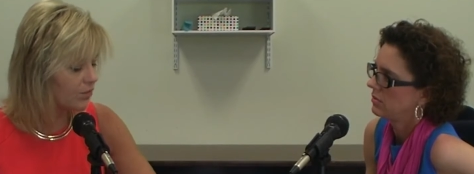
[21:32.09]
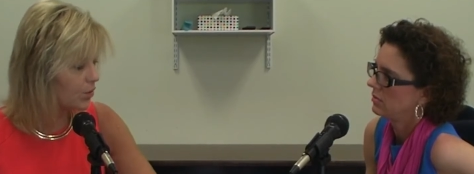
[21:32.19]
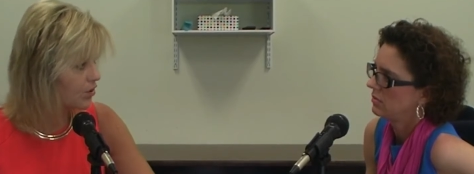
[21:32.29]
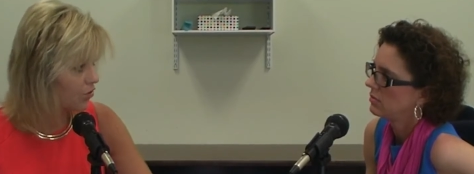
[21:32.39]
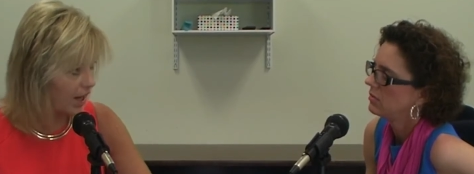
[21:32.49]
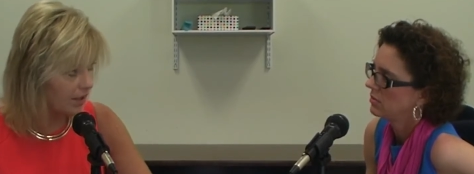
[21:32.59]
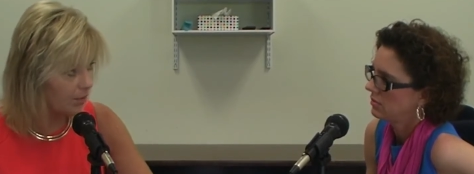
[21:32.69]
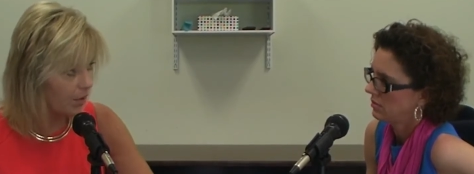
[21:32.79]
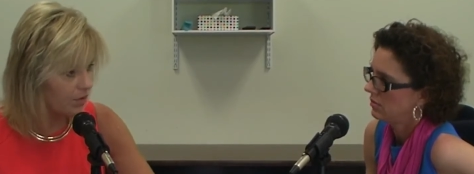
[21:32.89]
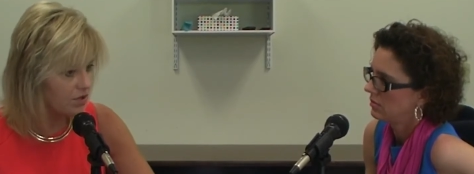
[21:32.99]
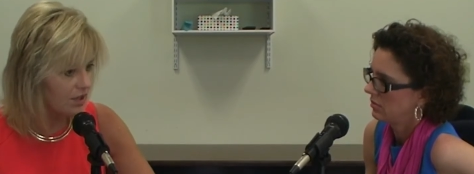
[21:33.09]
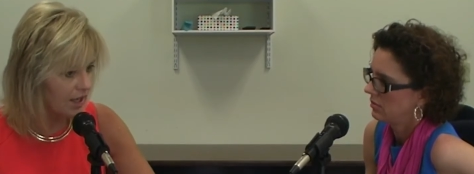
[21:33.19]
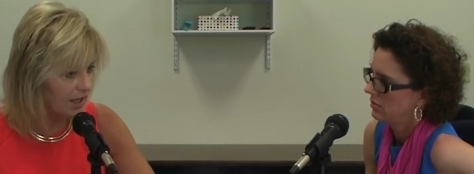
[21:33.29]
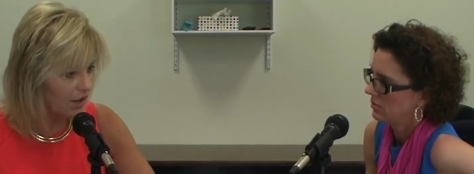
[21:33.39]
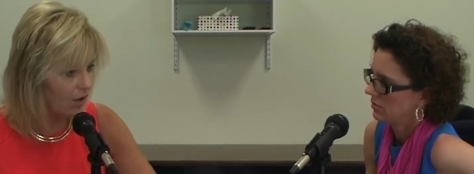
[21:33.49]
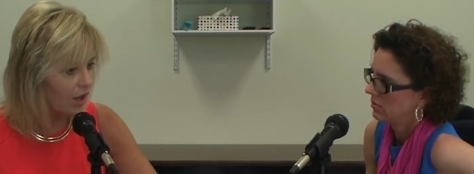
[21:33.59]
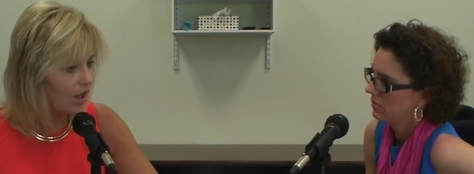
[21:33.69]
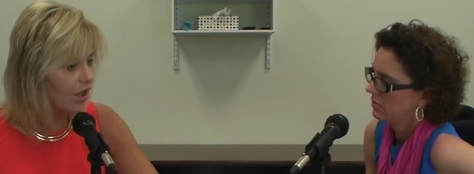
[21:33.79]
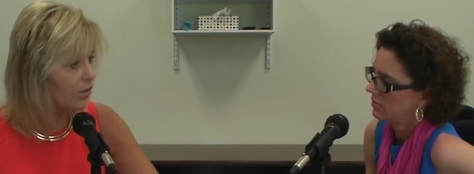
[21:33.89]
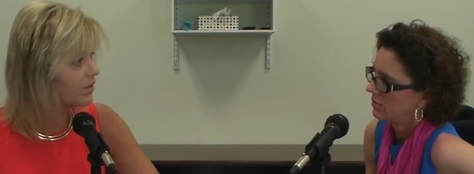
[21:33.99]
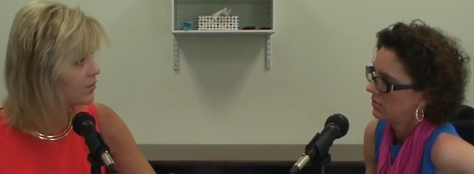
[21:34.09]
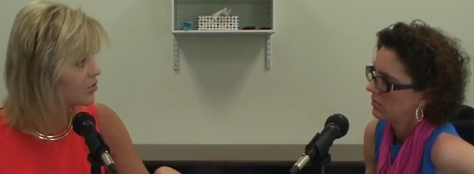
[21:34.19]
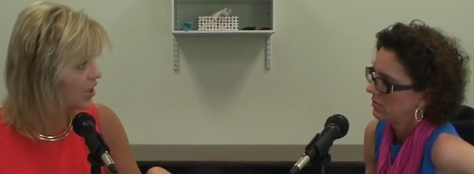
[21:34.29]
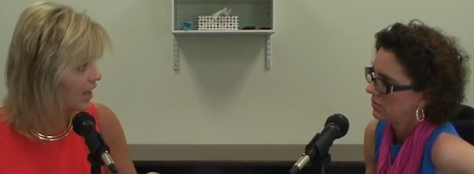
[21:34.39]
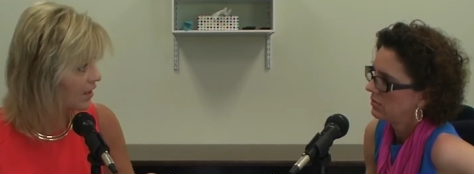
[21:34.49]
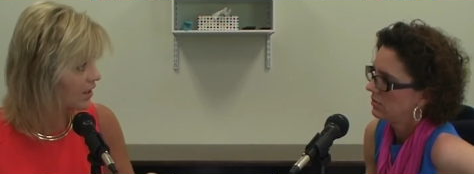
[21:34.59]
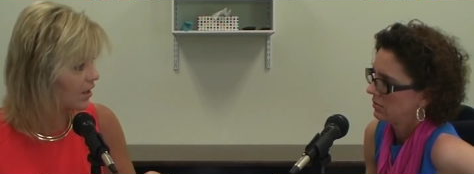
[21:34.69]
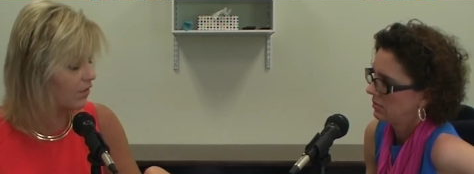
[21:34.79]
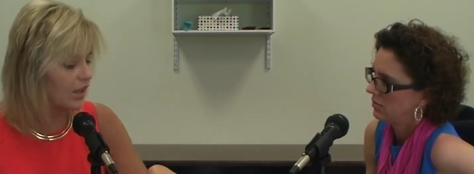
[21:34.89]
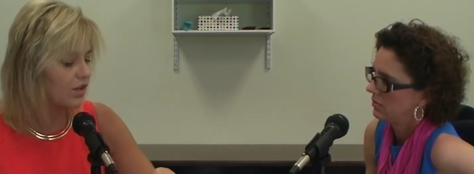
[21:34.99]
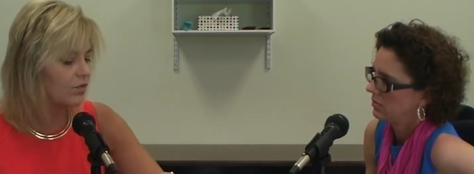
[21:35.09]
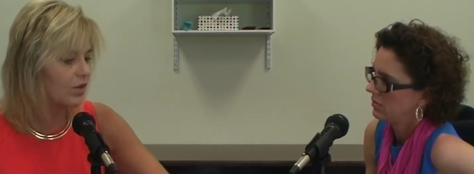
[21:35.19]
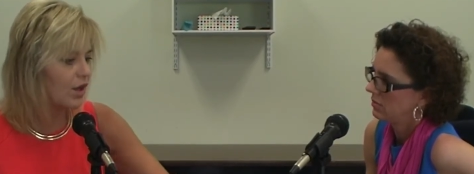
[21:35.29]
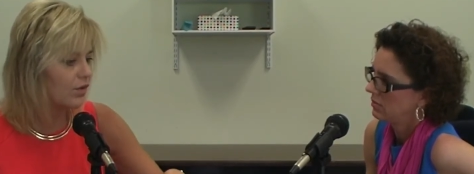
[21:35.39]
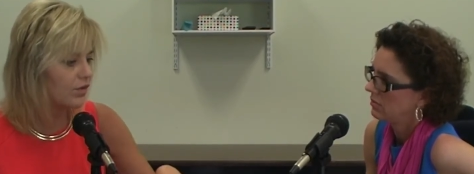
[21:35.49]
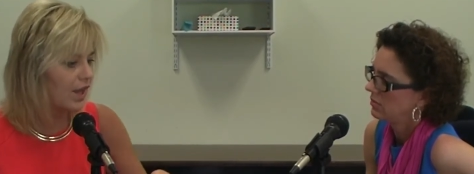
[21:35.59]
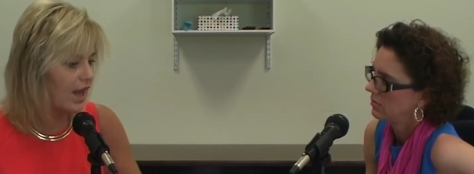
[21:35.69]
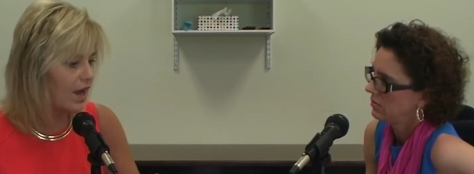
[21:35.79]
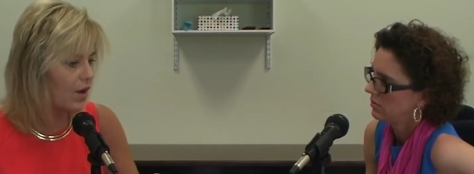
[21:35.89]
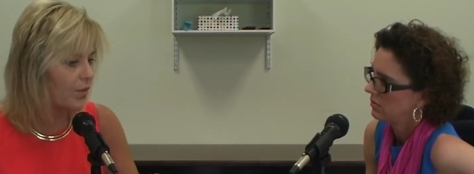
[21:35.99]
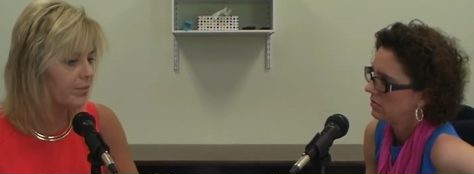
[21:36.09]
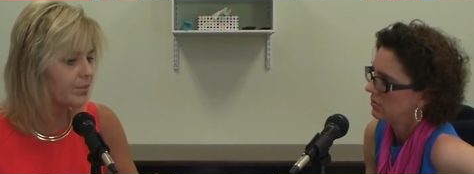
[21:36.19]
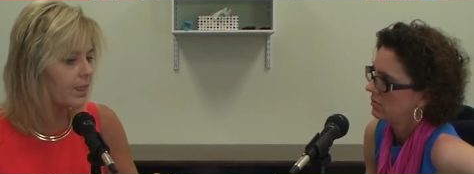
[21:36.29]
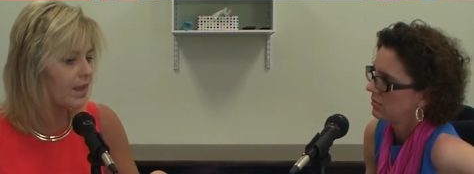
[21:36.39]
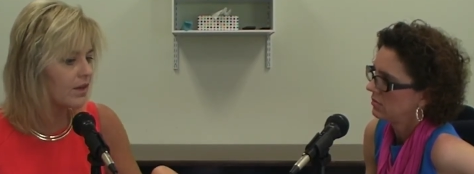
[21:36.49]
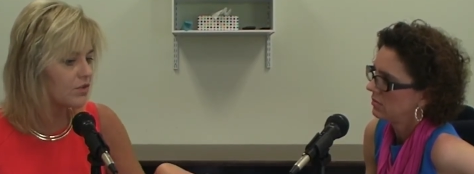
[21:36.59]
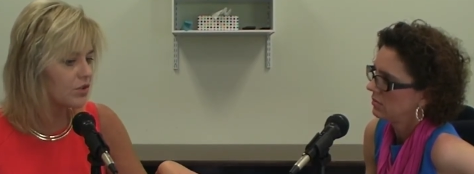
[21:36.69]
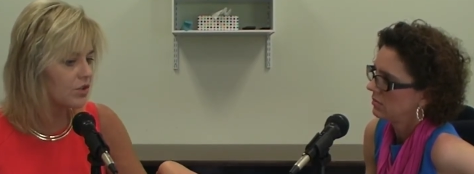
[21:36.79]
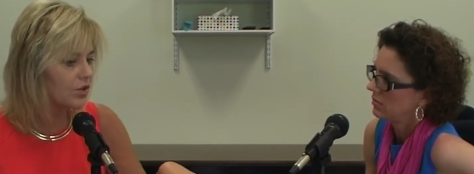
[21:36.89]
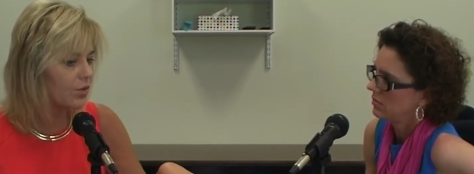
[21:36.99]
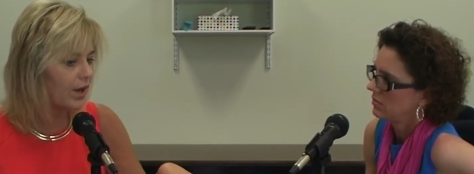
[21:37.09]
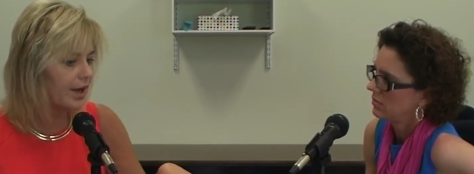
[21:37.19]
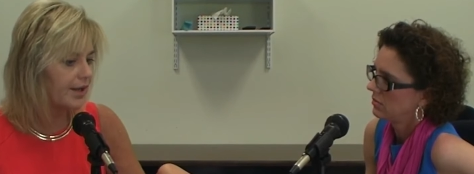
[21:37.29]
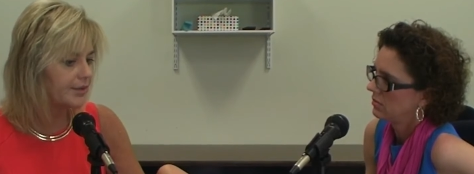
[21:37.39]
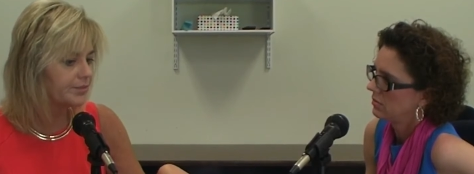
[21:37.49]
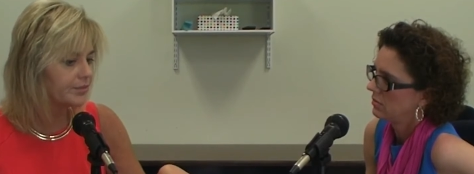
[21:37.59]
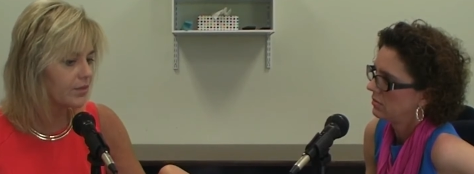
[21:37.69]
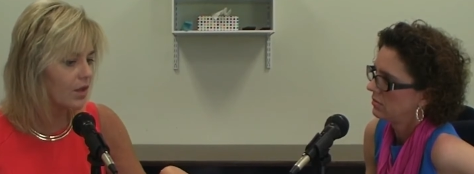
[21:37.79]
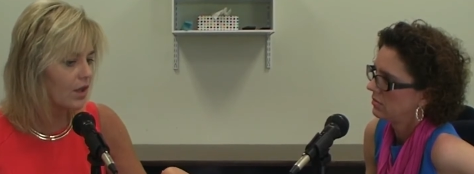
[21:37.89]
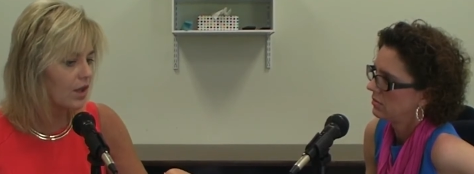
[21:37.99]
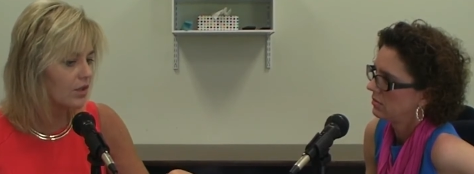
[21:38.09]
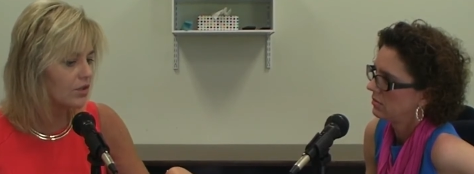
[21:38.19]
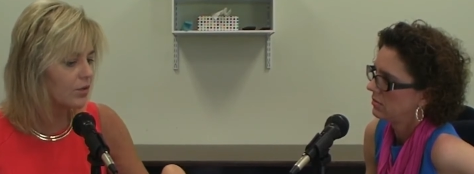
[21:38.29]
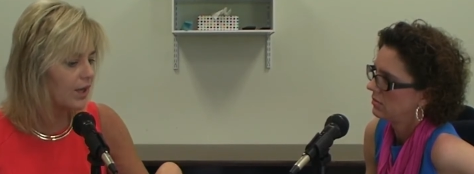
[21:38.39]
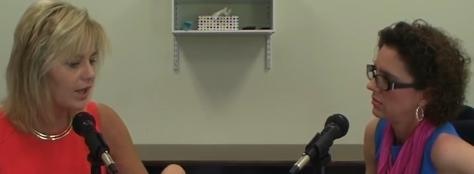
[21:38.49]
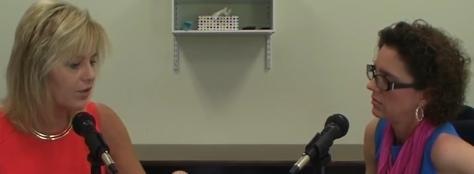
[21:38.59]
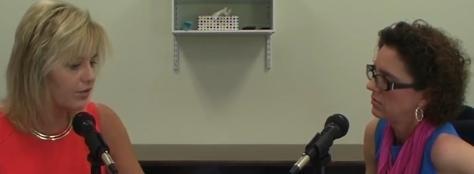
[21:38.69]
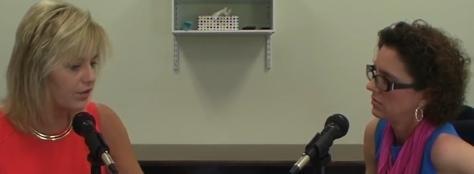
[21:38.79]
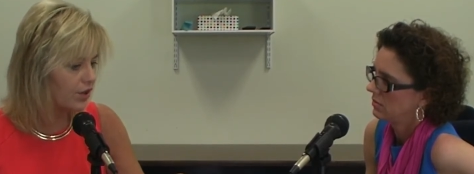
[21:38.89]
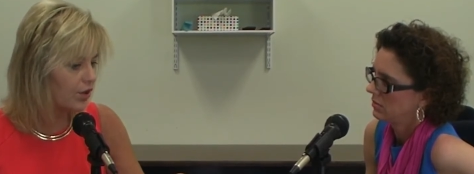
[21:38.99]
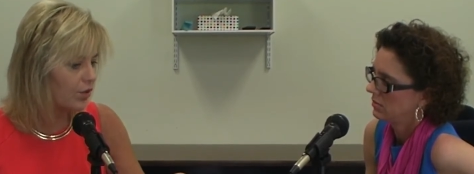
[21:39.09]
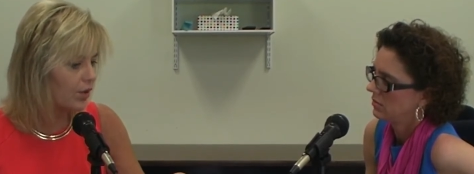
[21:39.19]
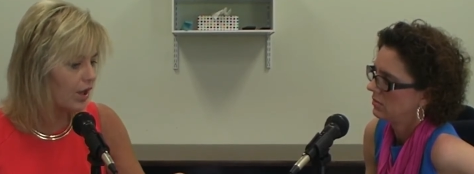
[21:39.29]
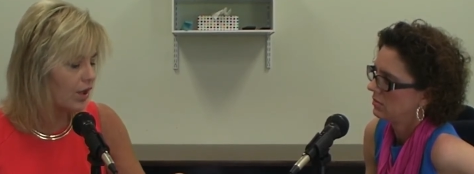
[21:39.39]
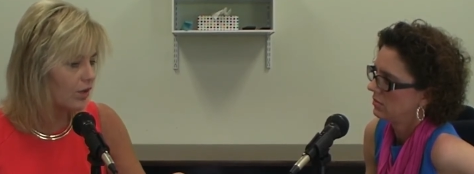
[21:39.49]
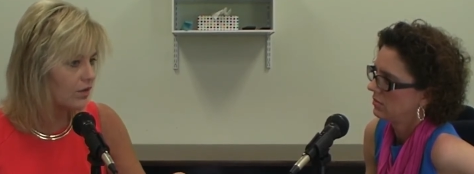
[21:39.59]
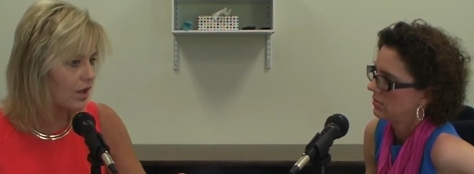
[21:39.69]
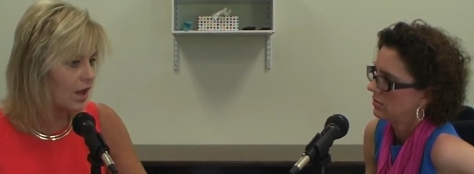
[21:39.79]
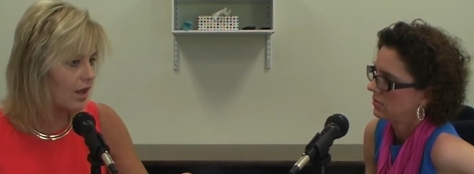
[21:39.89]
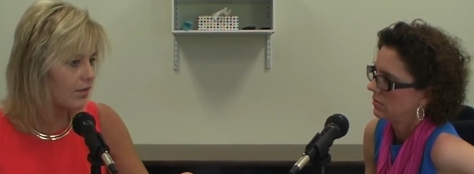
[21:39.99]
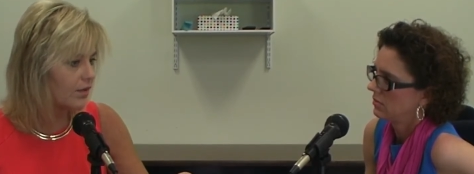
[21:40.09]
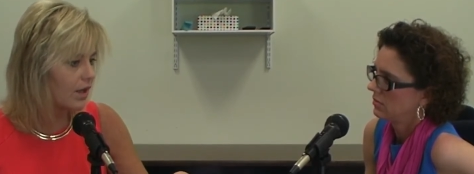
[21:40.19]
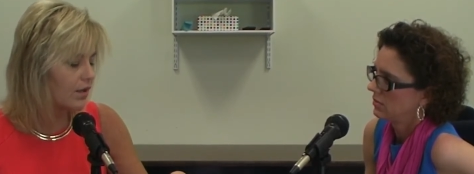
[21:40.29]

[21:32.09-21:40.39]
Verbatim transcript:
Speaker 1: one trained person here who is objective and who knows how to interview, to